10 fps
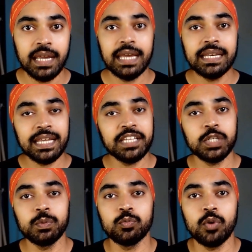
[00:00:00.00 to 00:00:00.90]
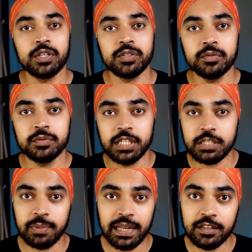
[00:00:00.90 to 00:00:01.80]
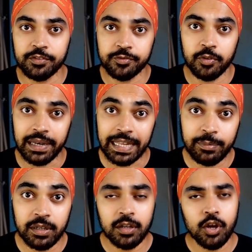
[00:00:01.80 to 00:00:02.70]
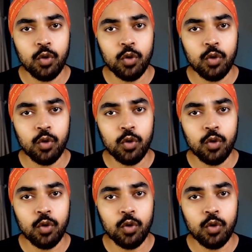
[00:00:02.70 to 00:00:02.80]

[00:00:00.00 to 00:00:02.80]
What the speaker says: In case you would want to display the full label,